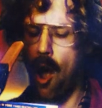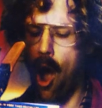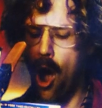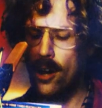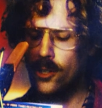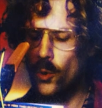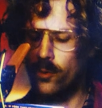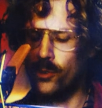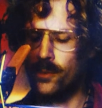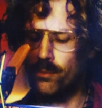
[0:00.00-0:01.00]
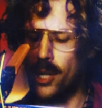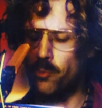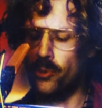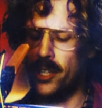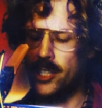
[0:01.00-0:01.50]
Our courtroom
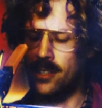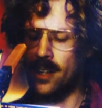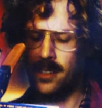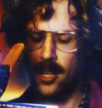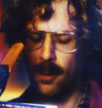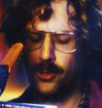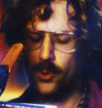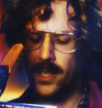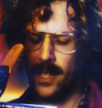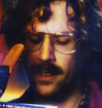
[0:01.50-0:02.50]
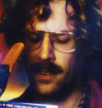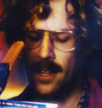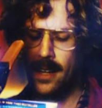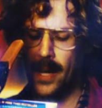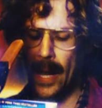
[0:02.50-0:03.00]
preparation had come to an end,
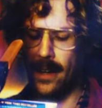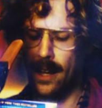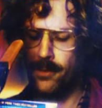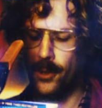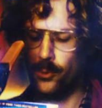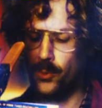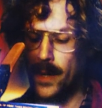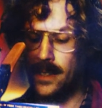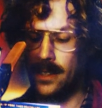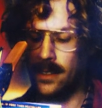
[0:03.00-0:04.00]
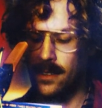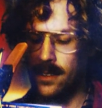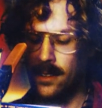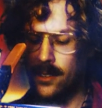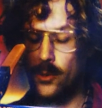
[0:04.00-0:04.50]
and I felt ready
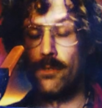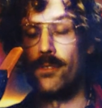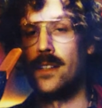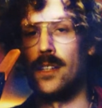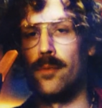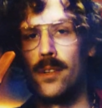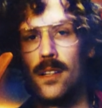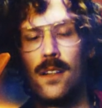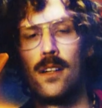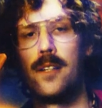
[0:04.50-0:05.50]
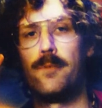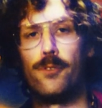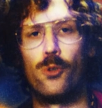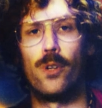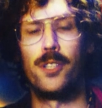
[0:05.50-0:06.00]
to defend him
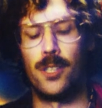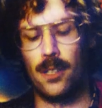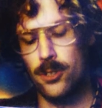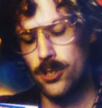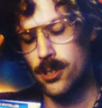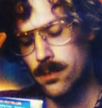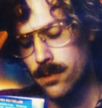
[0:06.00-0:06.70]
before a judge.